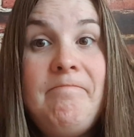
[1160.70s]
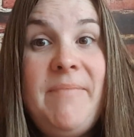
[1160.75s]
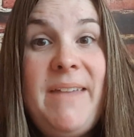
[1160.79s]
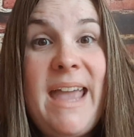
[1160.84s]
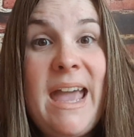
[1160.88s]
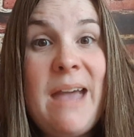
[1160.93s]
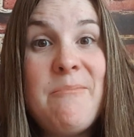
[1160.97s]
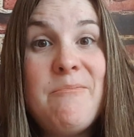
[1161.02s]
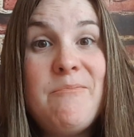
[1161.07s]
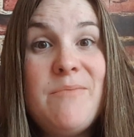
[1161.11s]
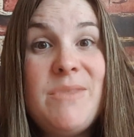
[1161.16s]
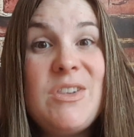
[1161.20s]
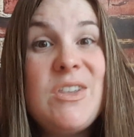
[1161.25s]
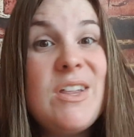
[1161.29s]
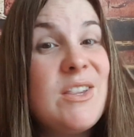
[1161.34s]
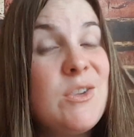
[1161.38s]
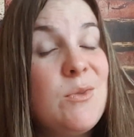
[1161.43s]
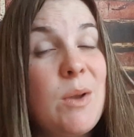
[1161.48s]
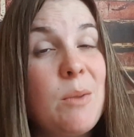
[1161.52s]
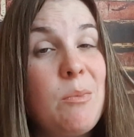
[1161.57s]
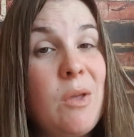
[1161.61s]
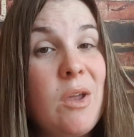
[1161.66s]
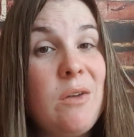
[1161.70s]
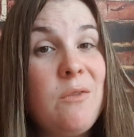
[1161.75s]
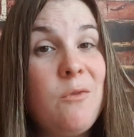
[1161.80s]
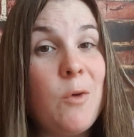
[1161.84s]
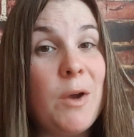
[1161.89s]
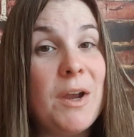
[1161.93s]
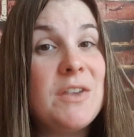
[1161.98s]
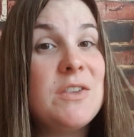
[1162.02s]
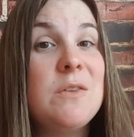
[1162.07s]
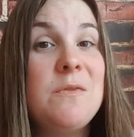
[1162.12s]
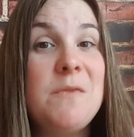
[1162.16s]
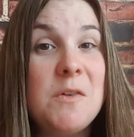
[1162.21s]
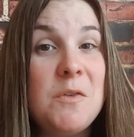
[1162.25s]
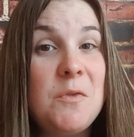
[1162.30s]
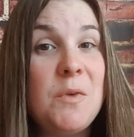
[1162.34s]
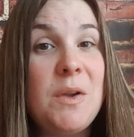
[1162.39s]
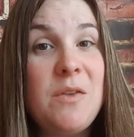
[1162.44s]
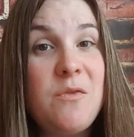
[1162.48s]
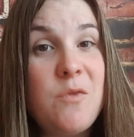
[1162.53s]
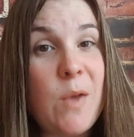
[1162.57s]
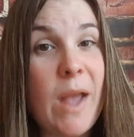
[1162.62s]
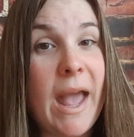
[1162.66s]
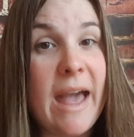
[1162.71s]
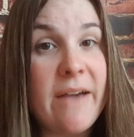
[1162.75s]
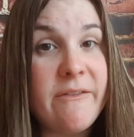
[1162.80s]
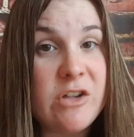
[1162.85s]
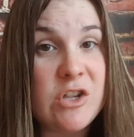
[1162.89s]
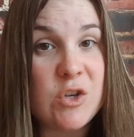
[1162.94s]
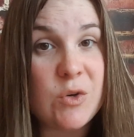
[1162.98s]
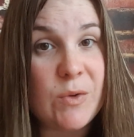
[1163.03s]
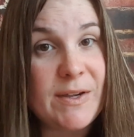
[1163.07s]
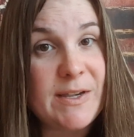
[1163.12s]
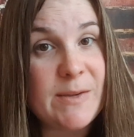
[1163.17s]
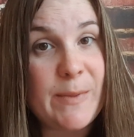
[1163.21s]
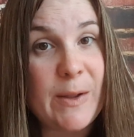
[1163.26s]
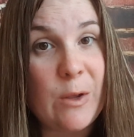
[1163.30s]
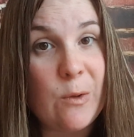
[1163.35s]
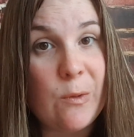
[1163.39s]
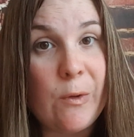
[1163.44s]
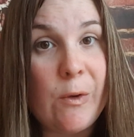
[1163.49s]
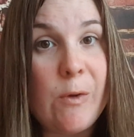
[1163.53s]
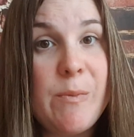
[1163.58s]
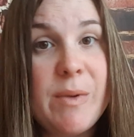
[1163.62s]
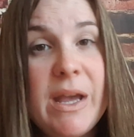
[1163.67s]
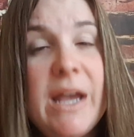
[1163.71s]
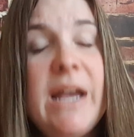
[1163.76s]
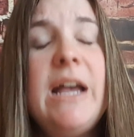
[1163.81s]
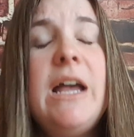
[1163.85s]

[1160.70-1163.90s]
yeah, so that's what I'm looking for. So feel free, if you haven't joined my group,